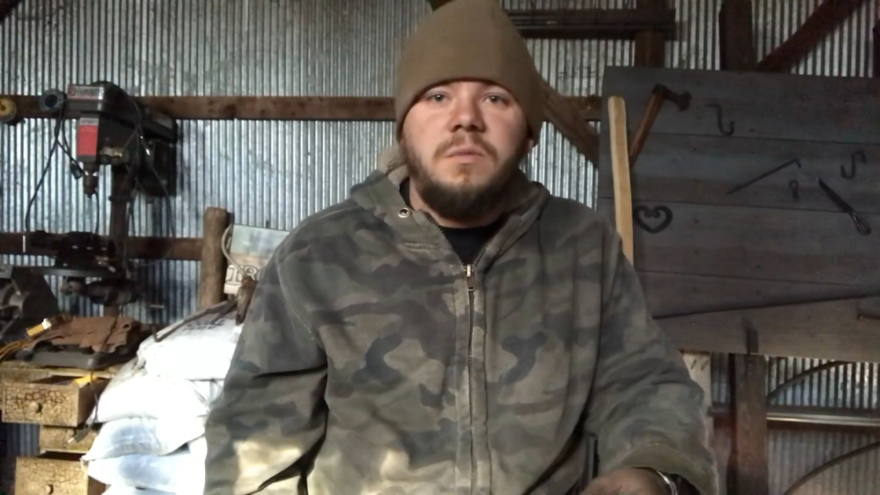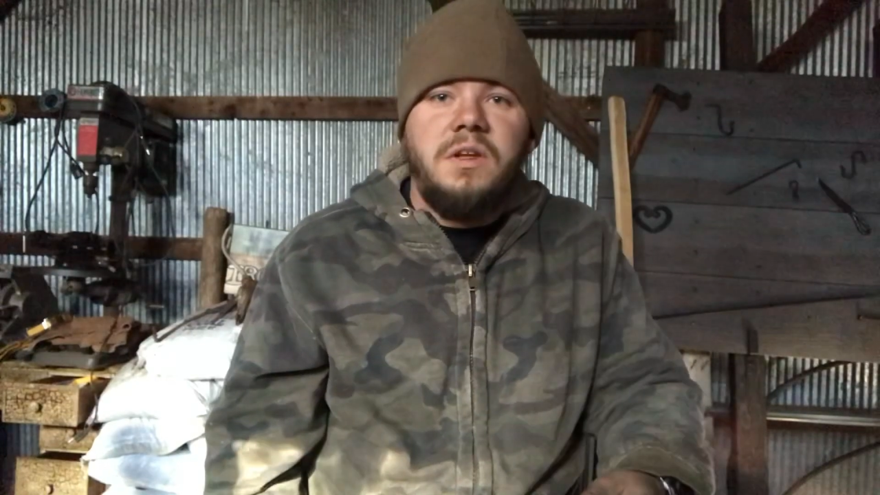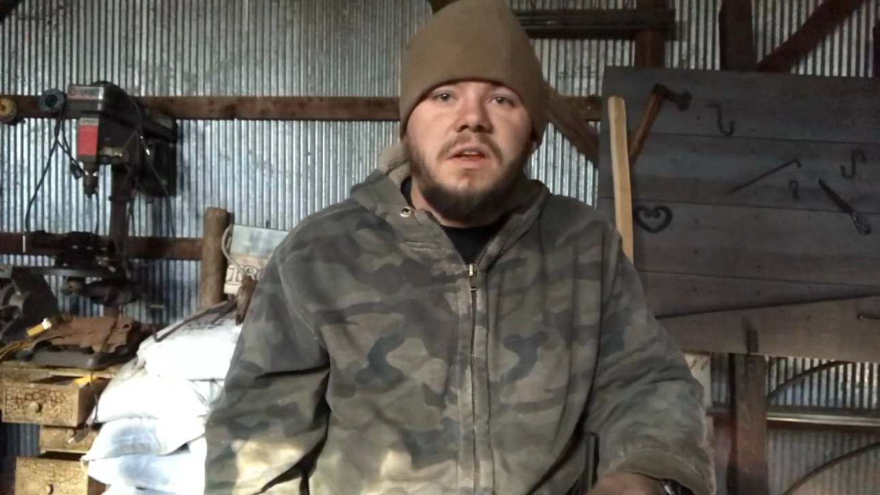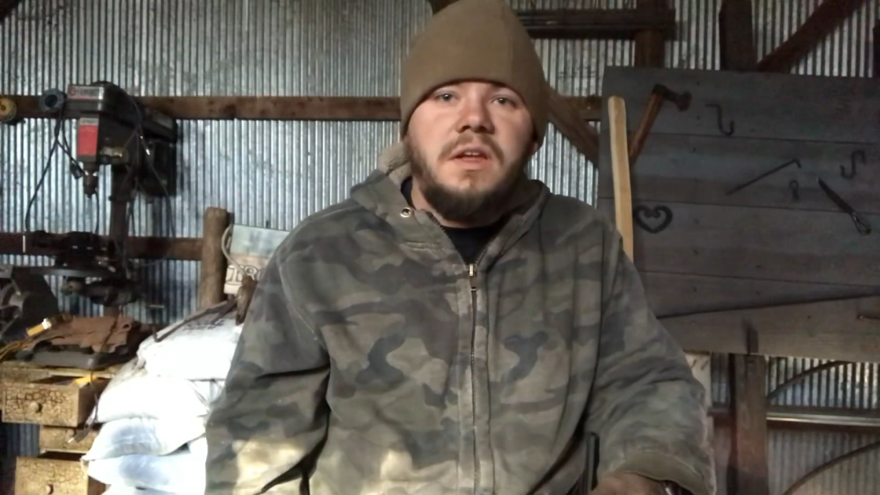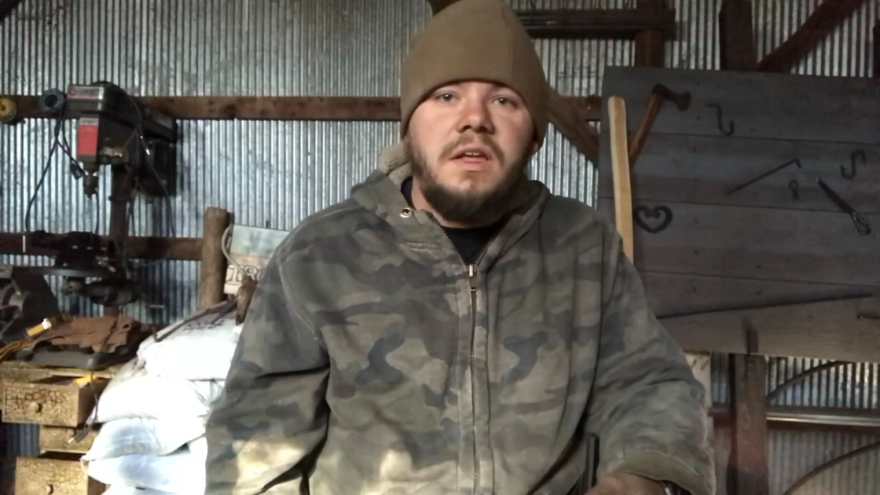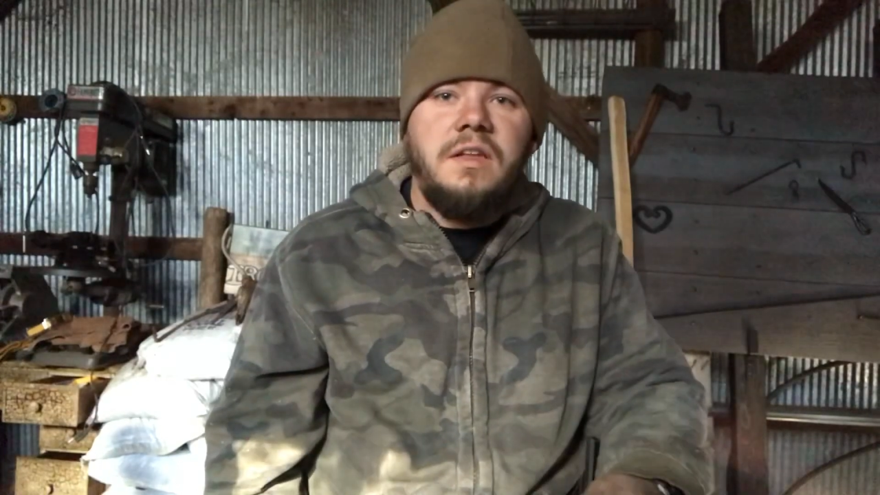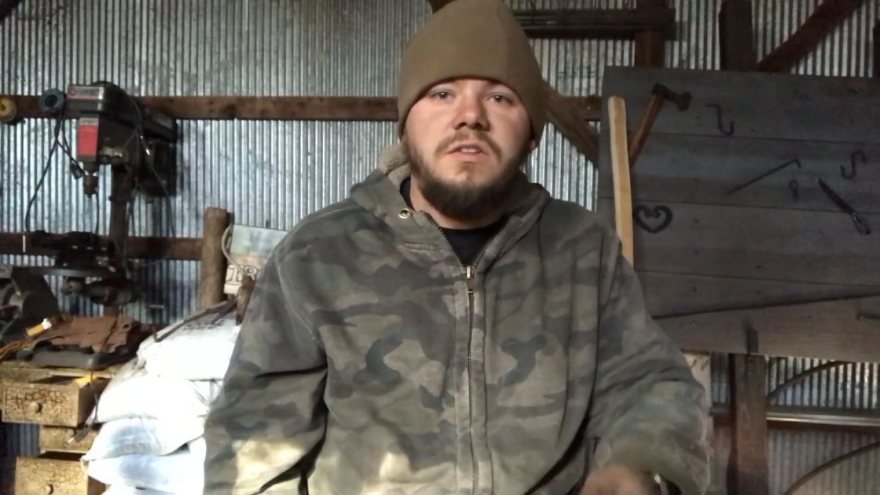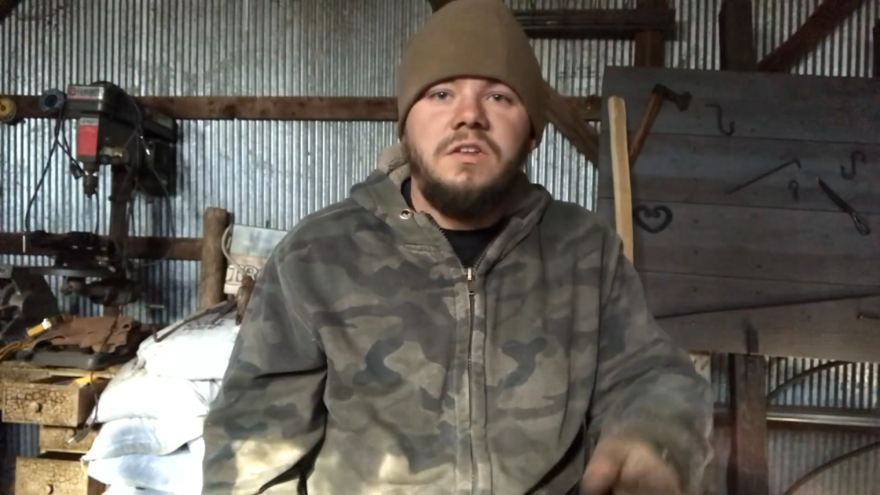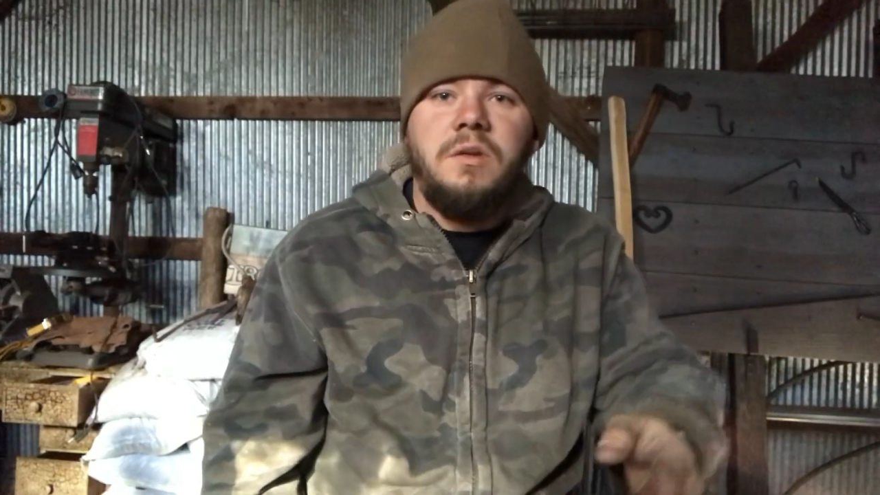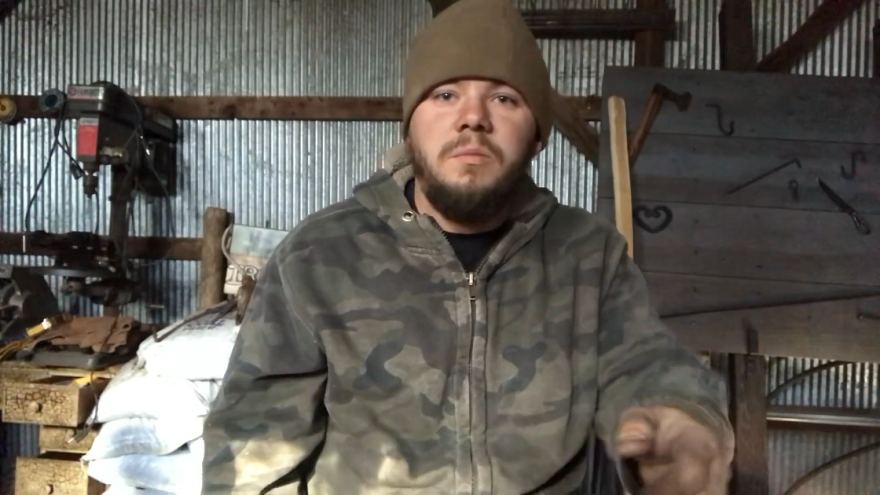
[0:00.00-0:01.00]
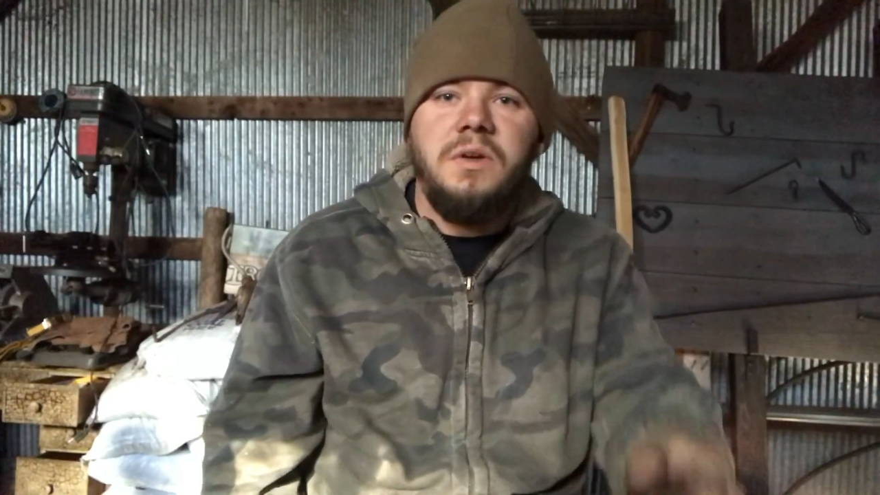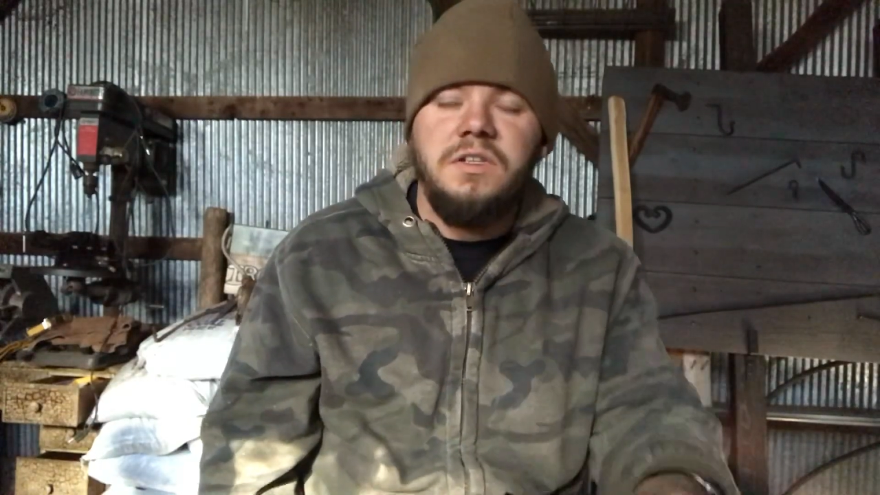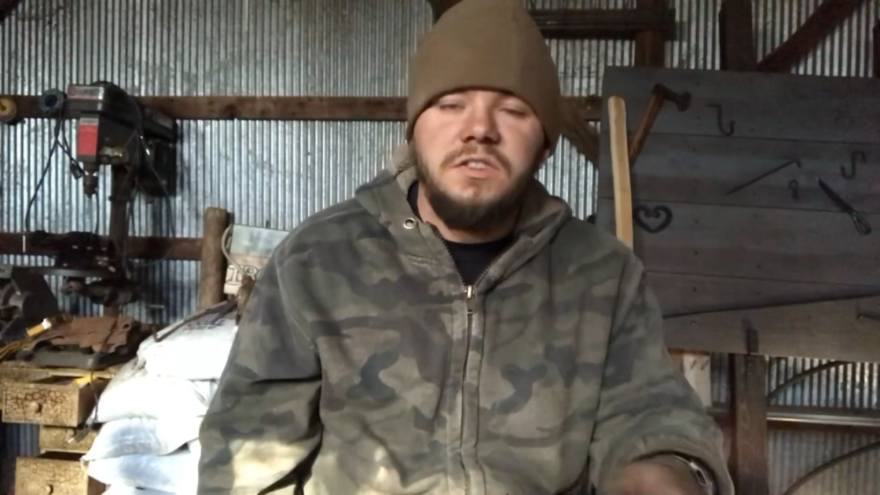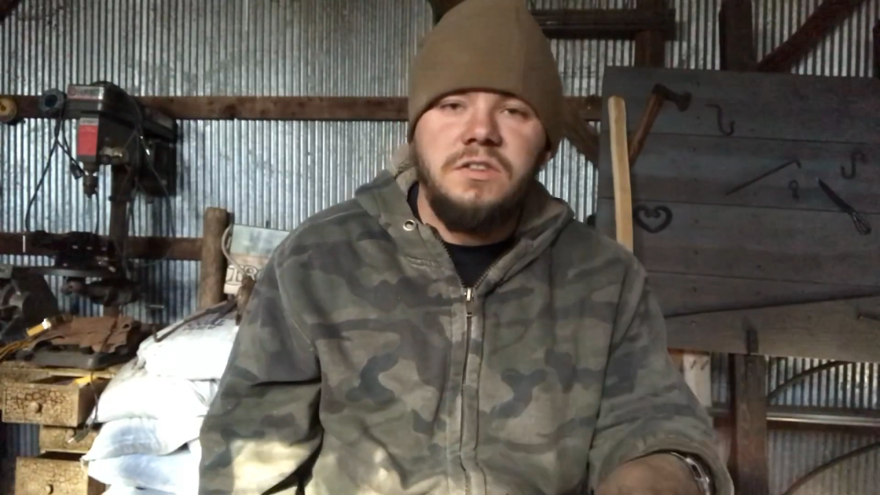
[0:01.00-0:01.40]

getting in to combust